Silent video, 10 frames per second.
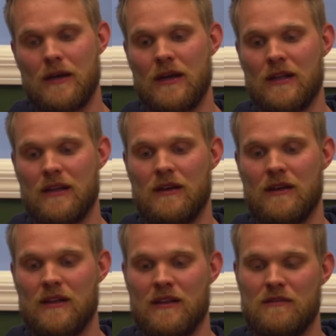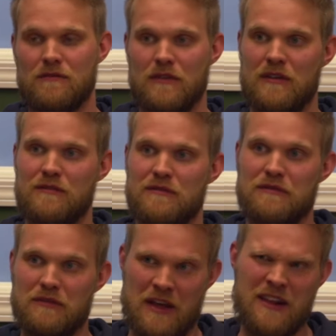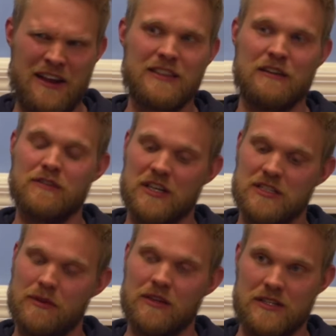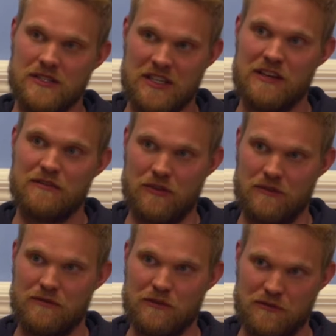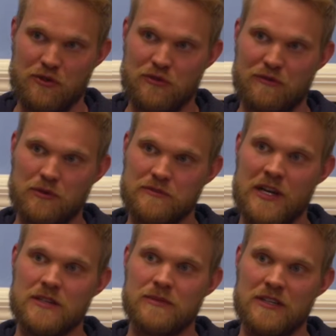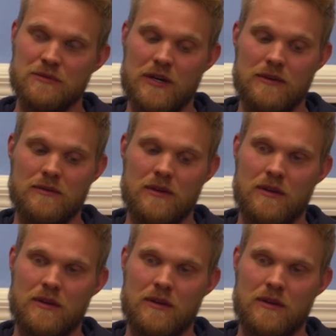And I think flexibility is key for true forest management as well.